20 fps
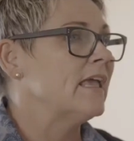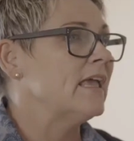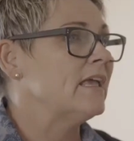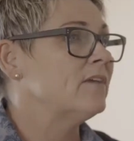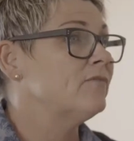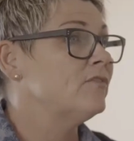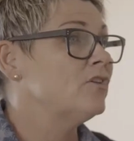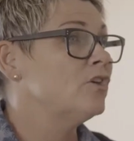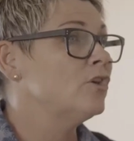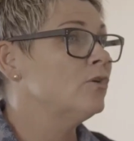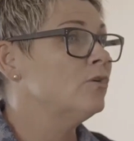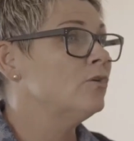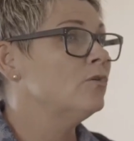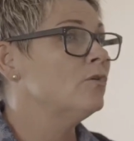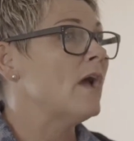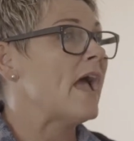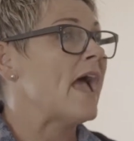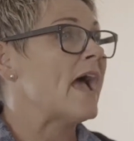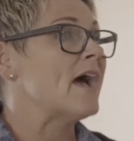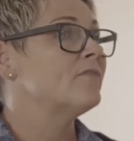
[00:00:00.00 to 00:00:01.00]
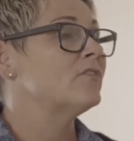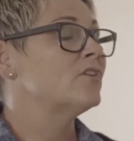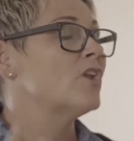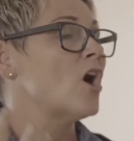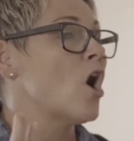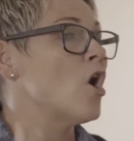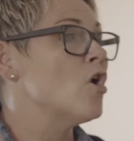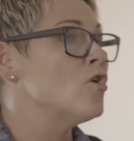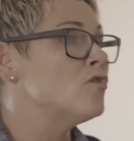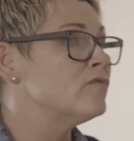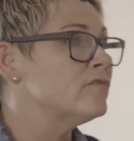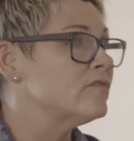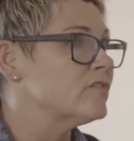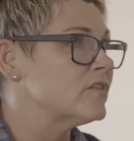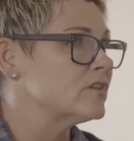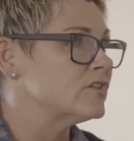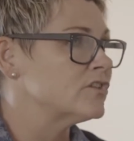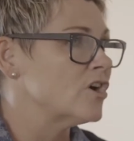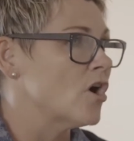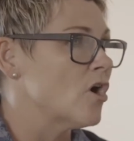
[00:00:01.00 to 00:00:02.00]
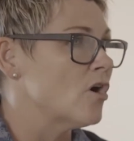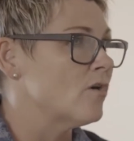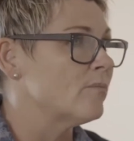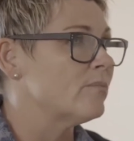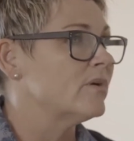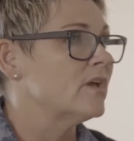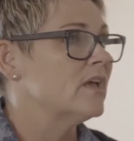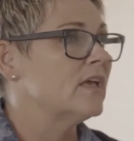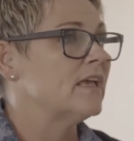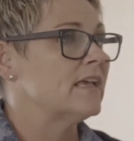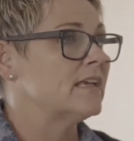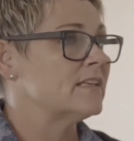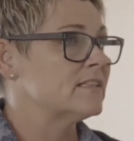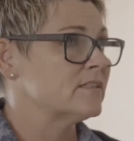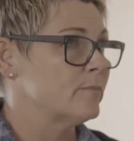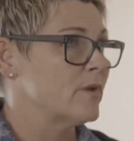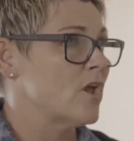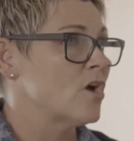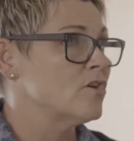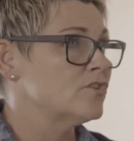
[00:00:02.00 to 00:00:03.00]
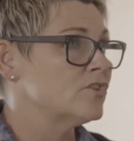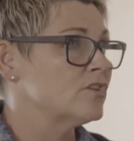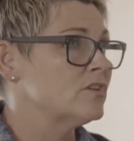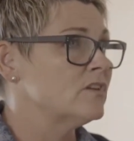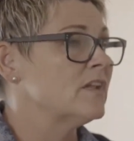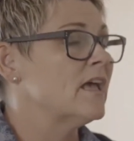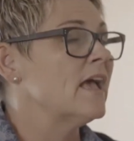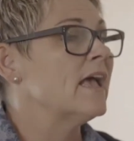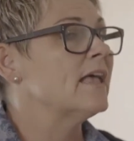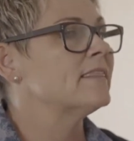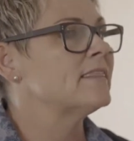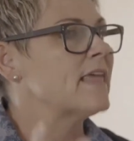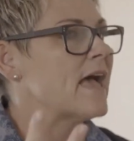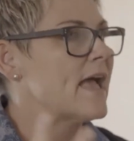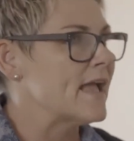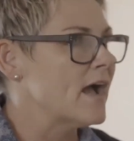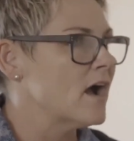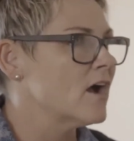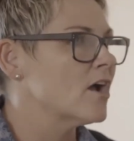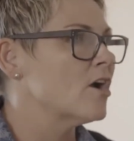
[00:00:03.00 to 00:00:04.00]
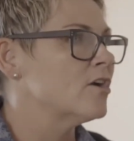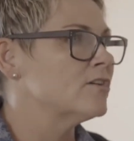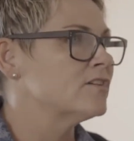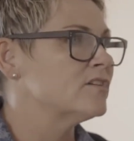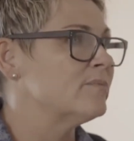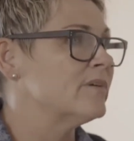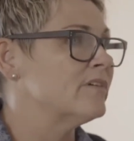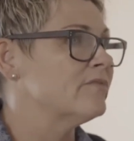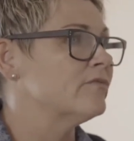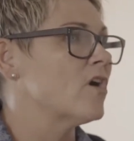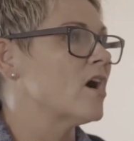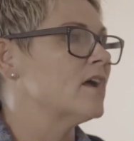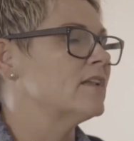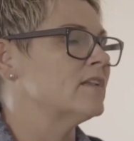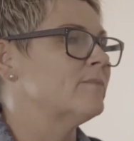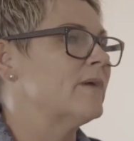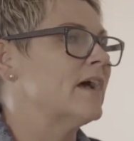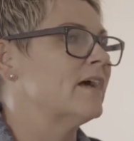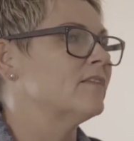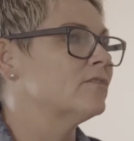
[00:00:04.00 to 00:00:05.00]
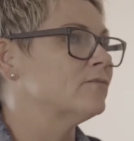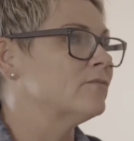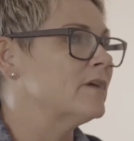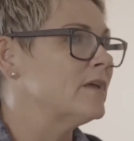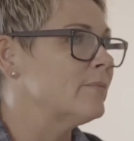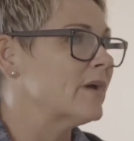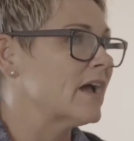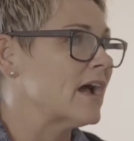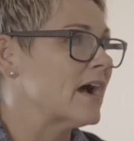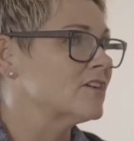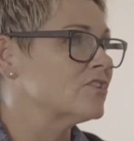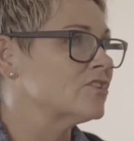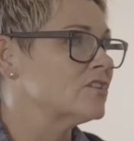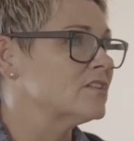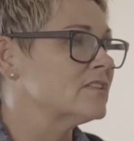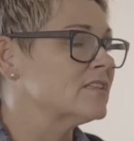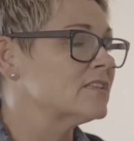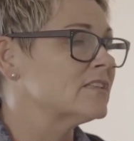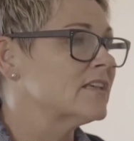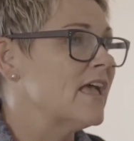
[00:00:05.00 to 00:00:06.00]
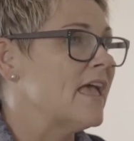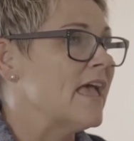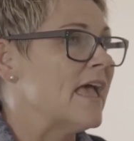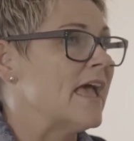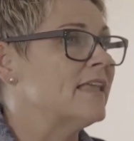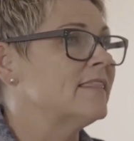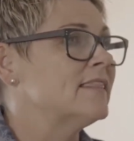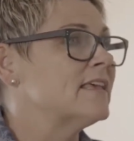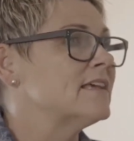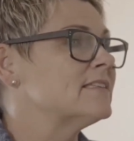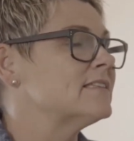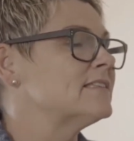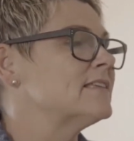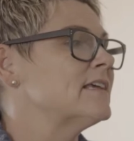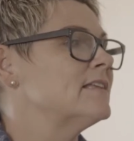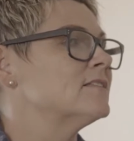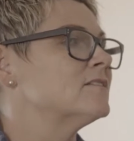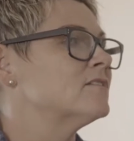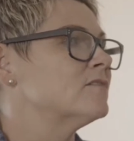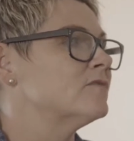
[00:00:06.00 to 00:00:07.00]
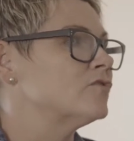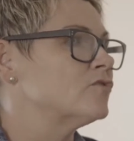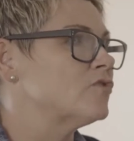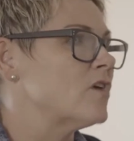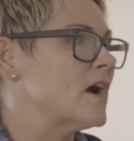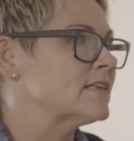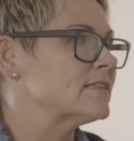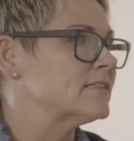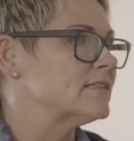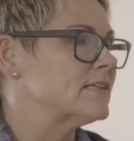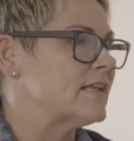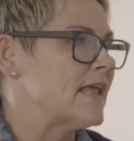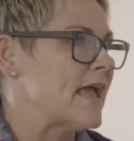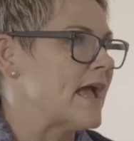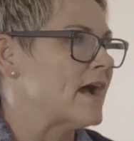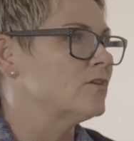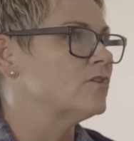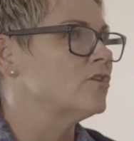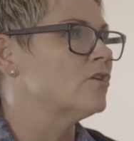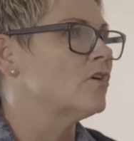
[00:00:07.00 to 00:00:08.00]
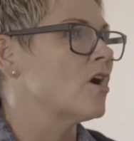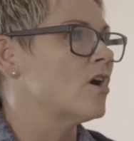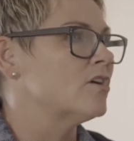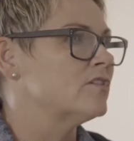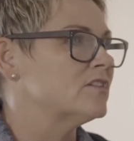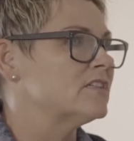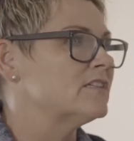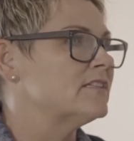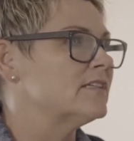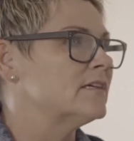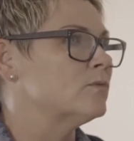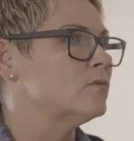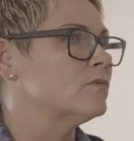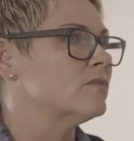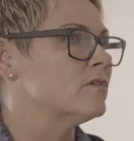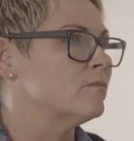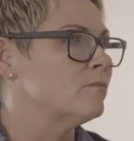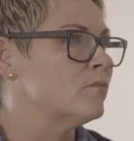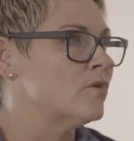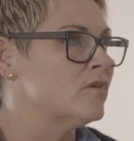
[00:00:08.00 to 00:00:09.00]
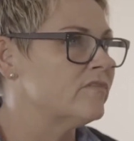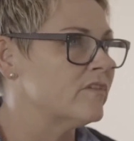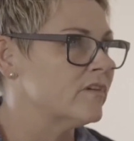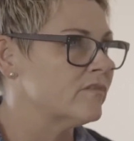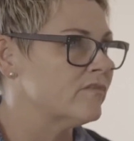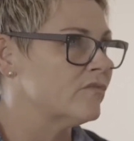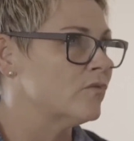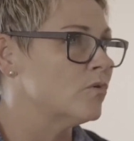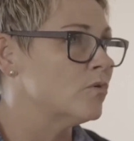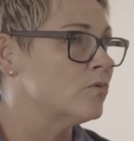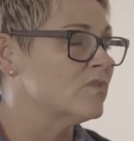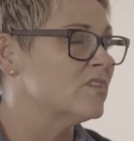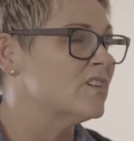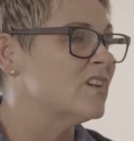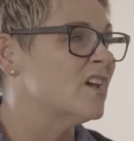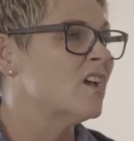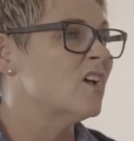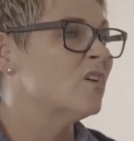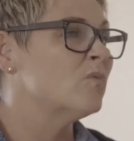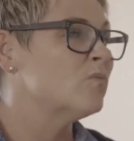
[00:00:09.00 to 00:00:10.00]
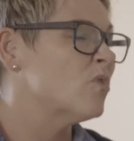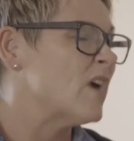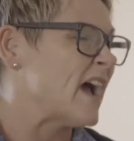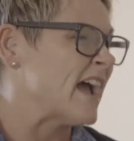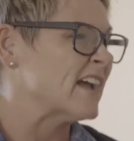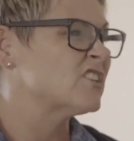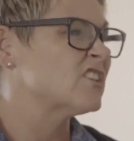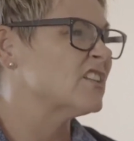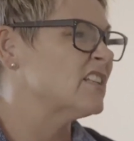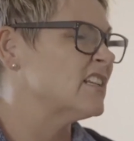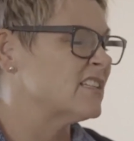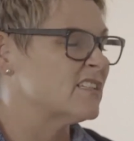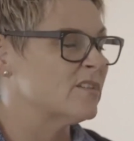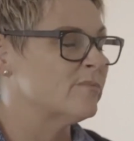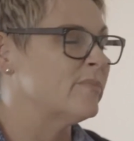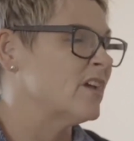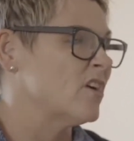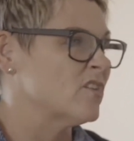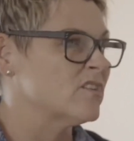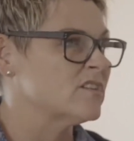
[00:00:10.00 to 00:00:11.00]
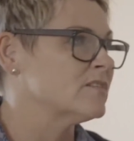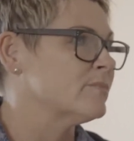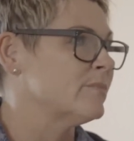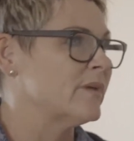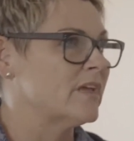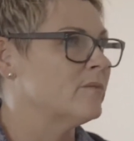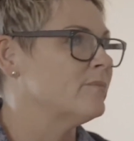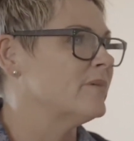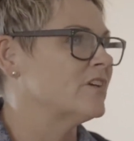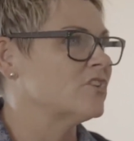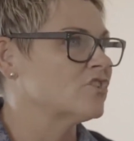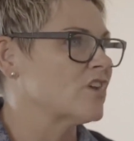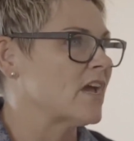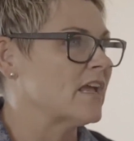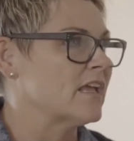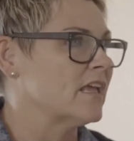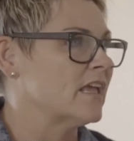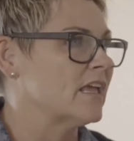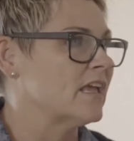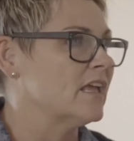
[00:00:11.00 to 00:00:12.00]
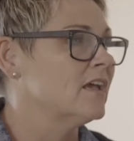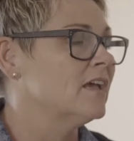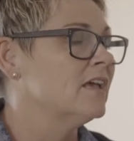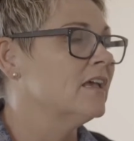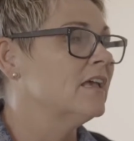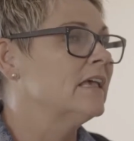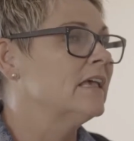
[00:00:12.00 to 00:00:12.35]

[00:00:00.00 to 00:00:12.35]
If you have an over the top explosion, they are going to be frightened about the repercussions and their sense of trust in how you're going to deal with it moving forward will actually, to be honest, be a bit shaky.